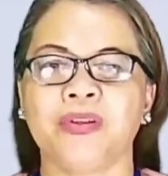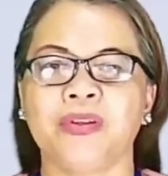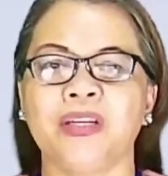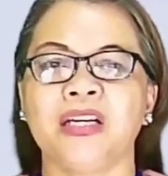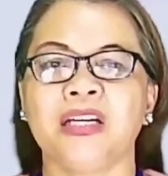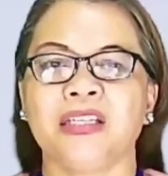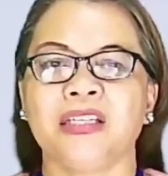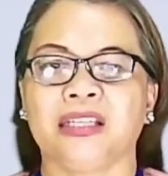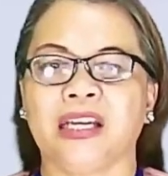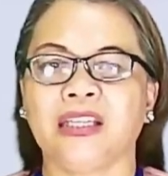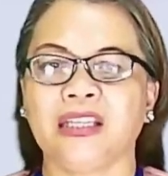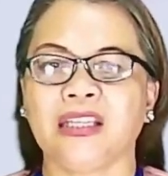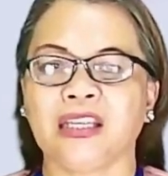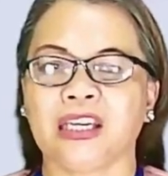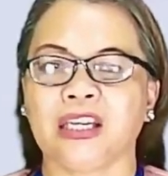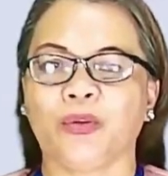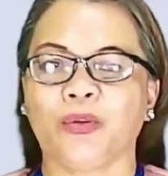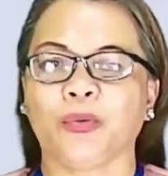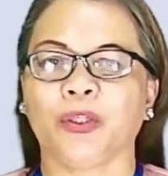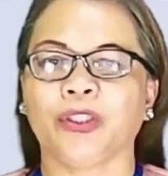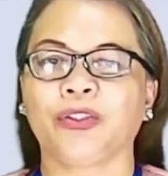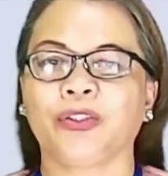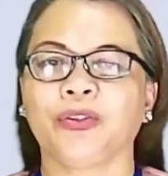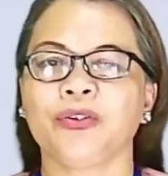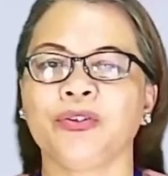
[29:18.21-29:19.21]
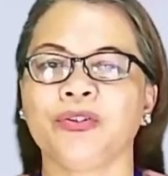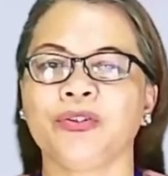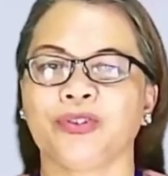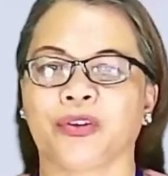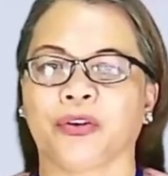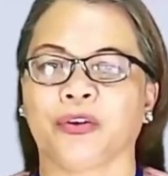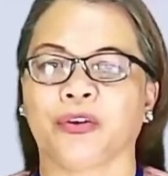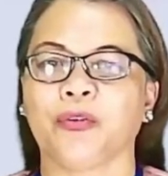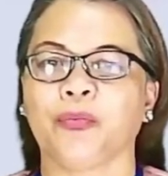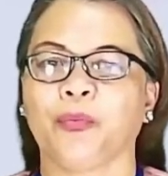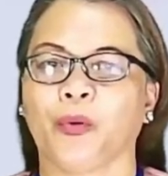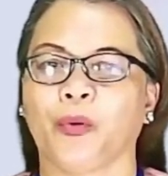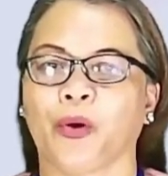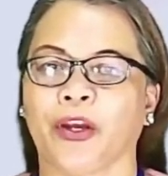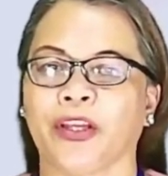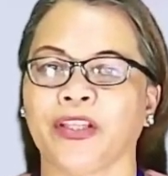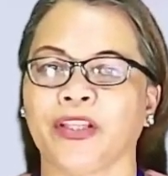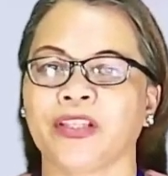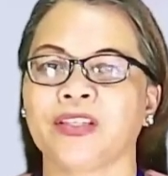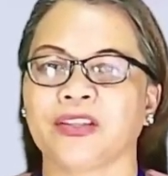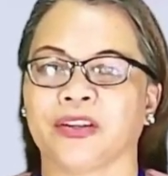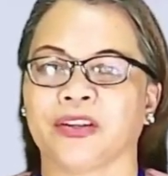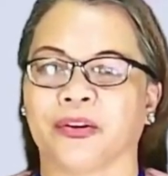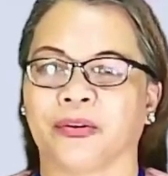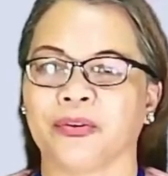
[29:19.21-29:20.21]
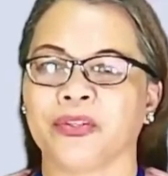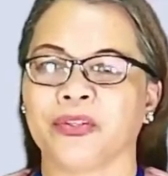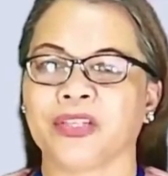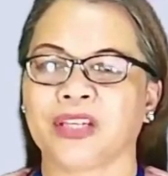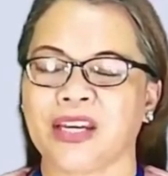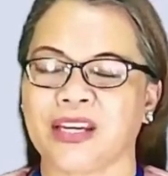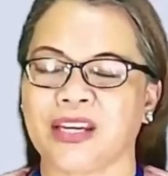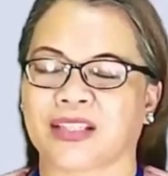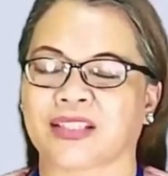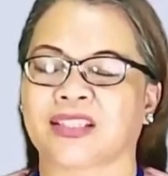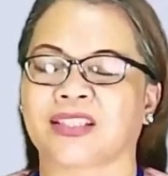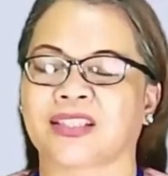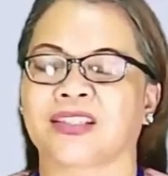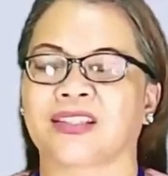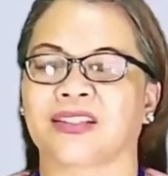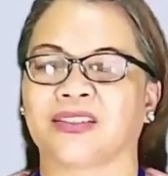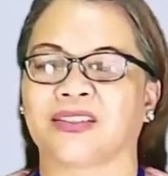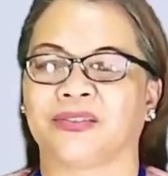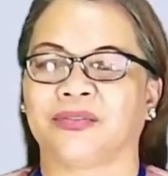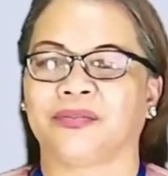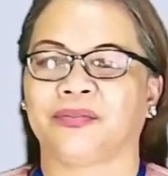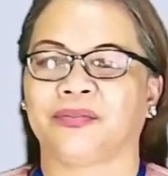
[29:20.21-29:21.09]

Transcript: not equal to 0.06.